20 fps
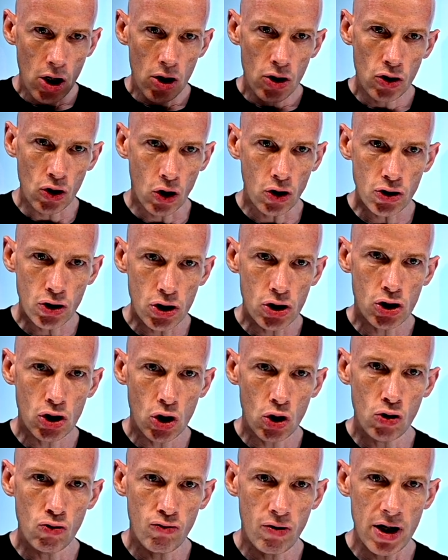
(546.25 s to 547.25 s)
not just
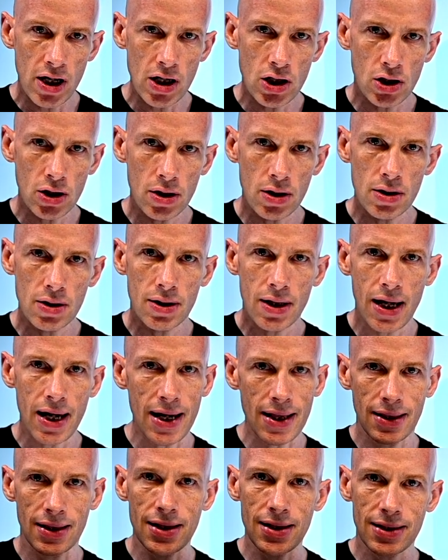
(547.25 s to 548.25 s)
two regions
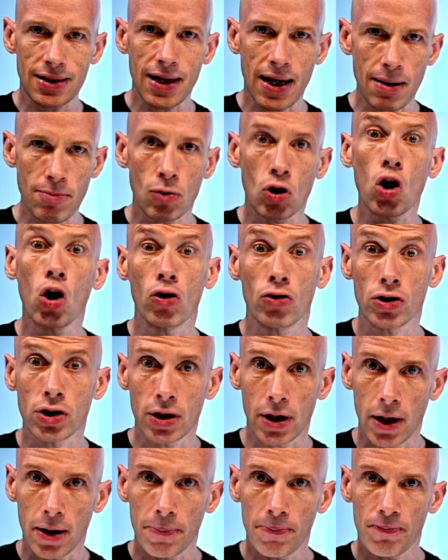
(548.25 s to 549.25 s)
in the same
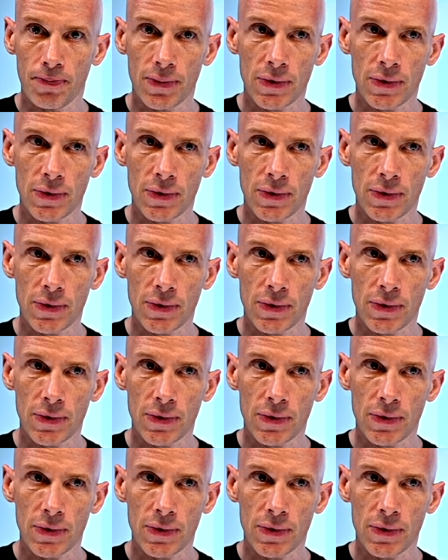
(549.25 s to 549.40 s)
continent.